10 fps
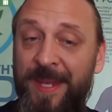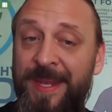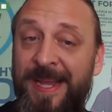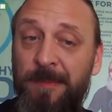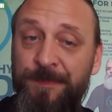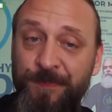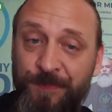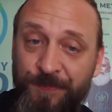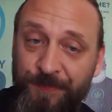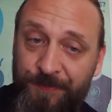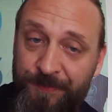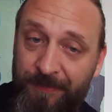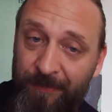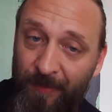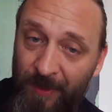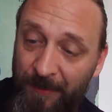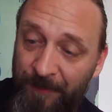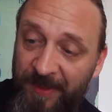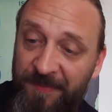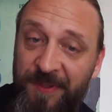Now,
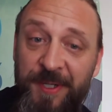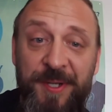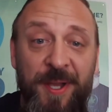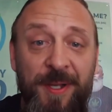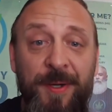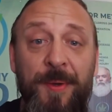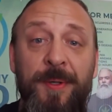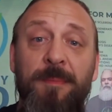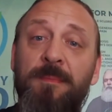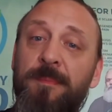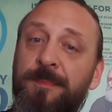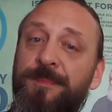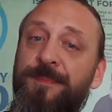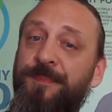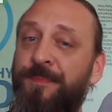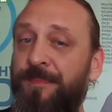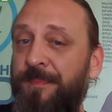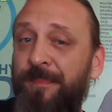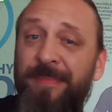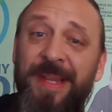if you're a dog owner,
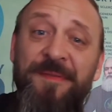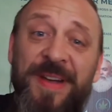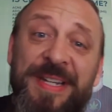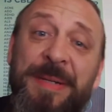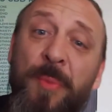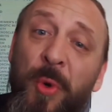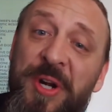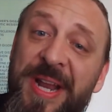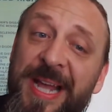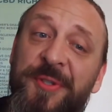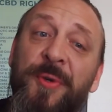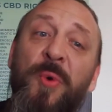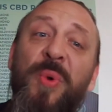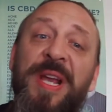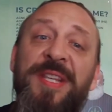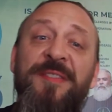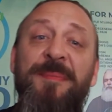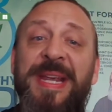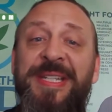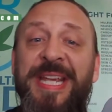finding more natural ways
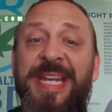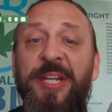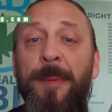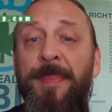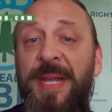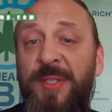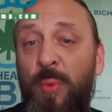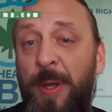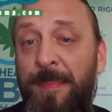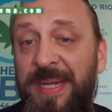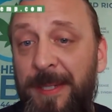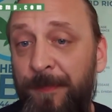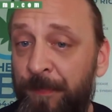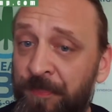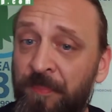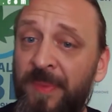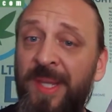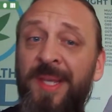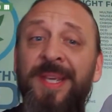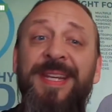of maintaining your pet's well-being
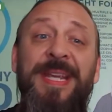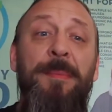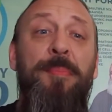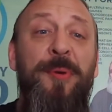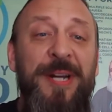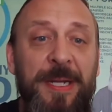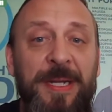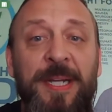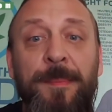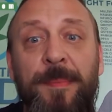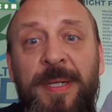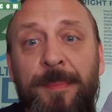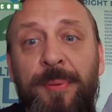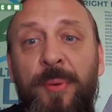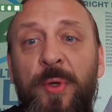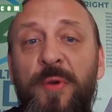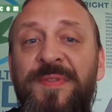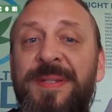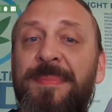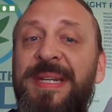can, can, can
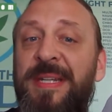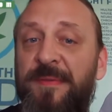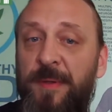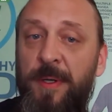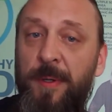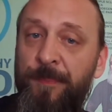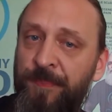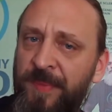prove to be difficult.